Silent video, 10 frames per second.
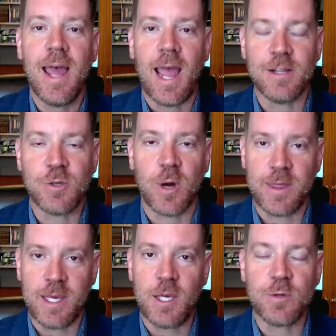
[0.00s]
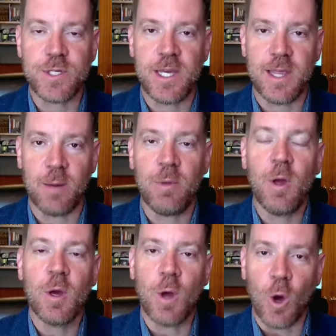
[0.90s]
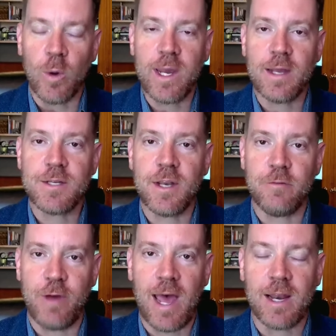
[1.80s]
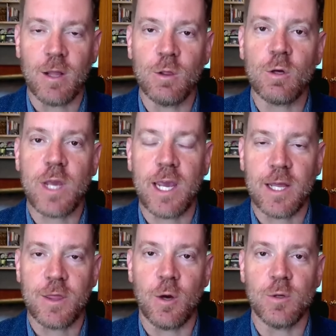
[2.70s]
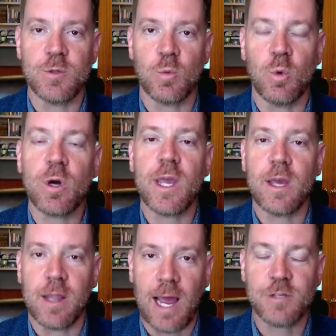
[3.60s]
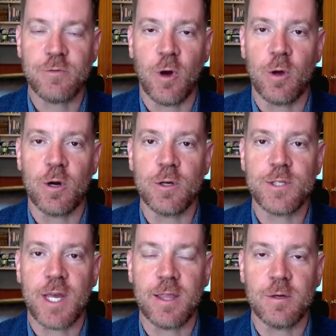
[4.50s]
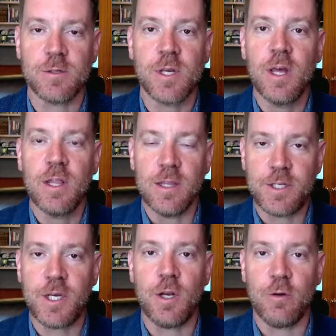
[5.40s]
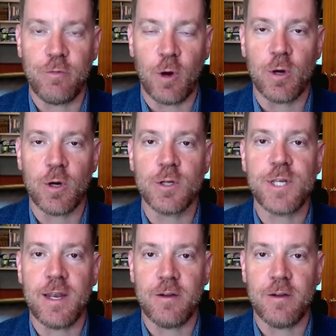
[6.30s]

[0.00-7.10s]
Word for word: And so I think you see them going into Nevada, looking at those working class voters and those Latino voters in